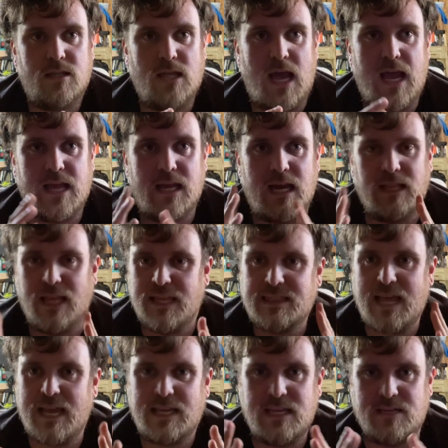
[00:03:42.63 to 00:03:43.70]
I let
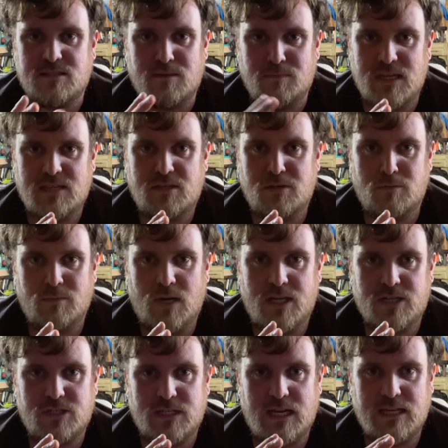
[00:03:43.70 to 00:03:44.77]
that get to me too
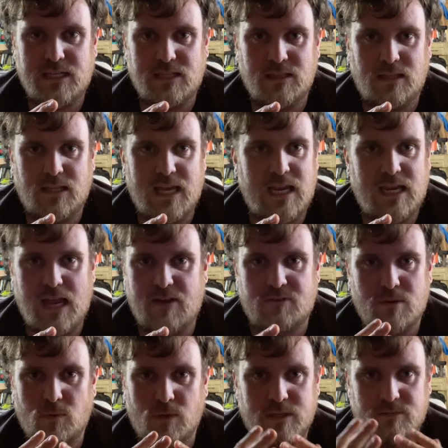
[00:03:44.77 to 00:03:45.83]
much and I didn't let
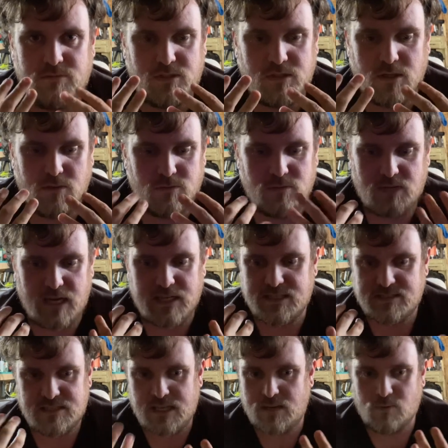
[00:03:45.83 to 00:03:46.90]
everyone, you know, kind of
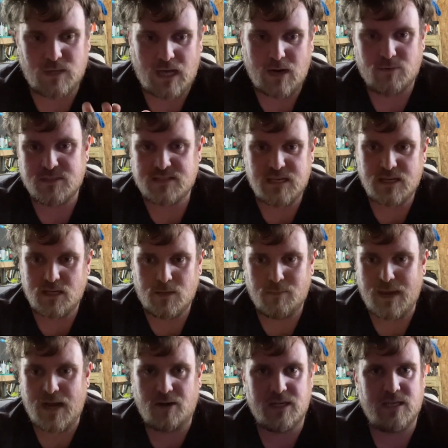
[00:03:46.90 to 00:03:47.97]
see what I was thinking
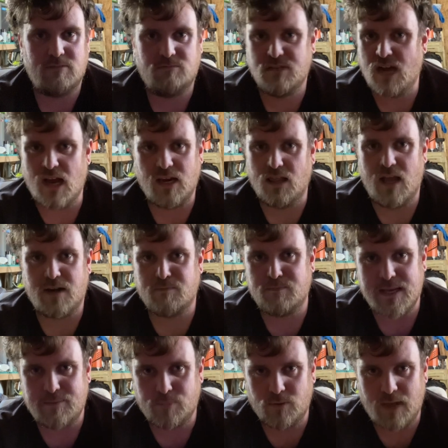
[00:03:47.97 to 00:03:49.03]
about it. Not a lot of
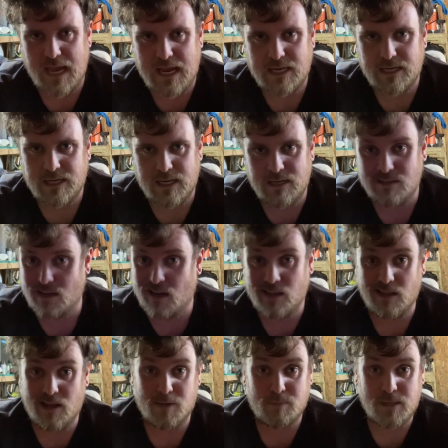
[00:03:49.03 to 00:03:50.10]
people hated it. Not a
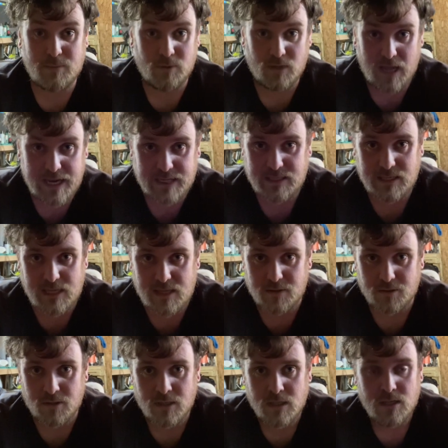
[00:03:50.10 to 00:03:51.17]
lot of people liked it
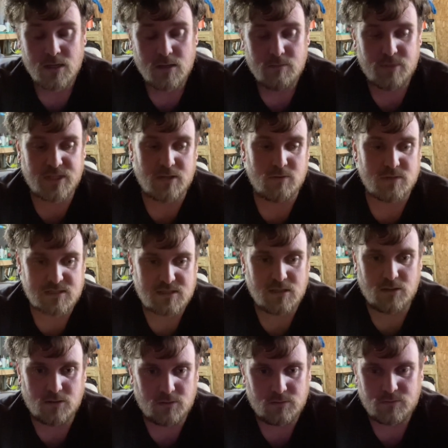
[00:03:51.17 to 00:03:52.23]
either, but there was
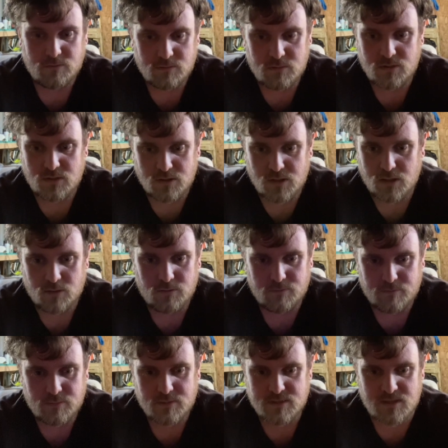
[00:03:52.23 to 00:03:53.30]
still, you know,
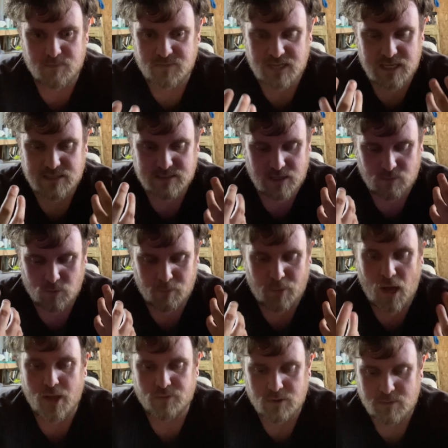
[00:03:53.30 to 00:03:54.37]
some things that were
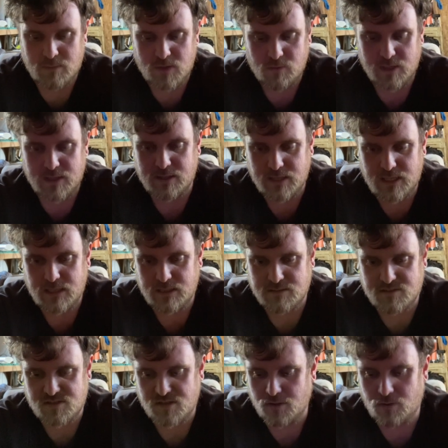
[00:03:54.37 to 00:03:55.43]
bothering me with it,
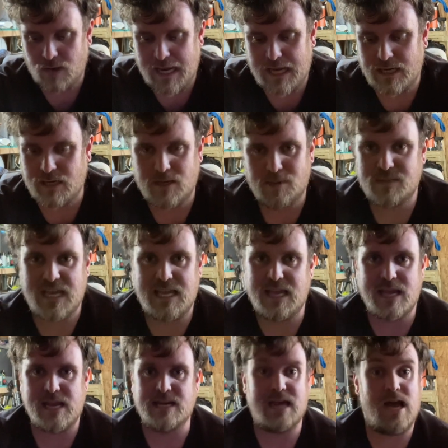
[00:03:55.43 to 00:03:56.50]
and so I ended up
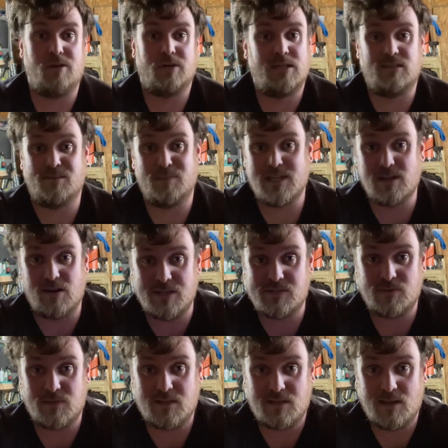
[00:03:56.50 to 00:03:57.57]
taking it down, and to be
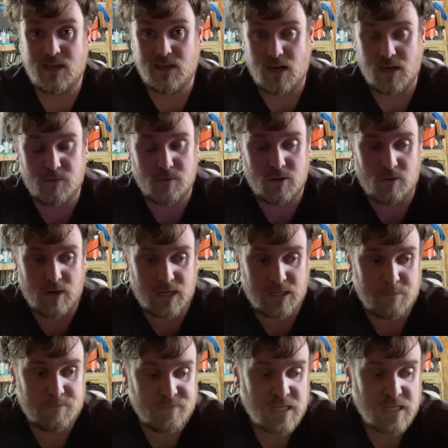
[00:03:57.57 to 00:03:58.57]
honest with you, I kind of regret it.